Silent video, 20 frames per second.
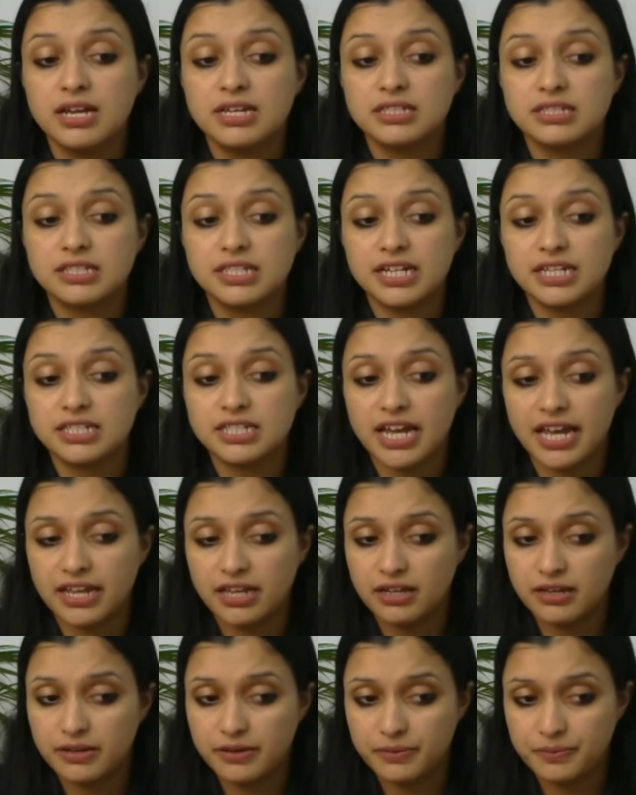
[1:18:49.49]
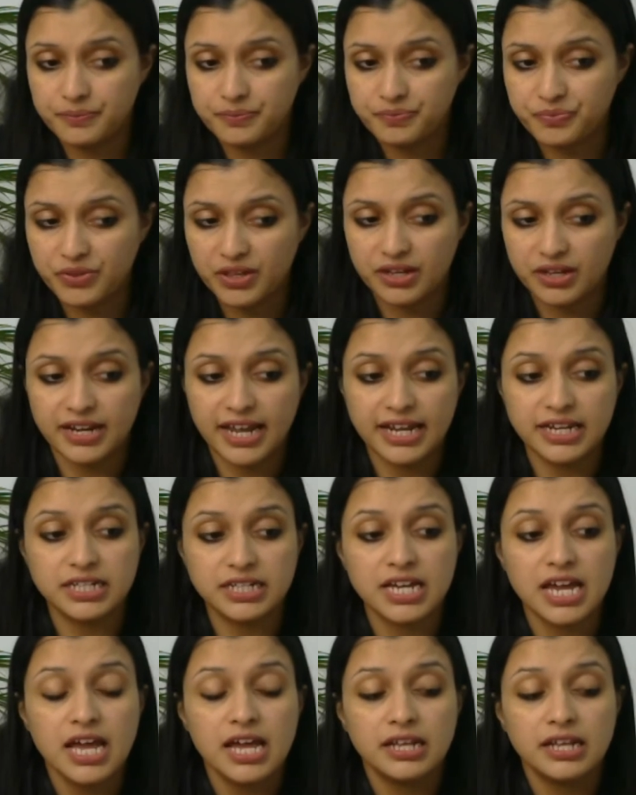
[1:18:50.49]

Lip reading: say, tiger, right?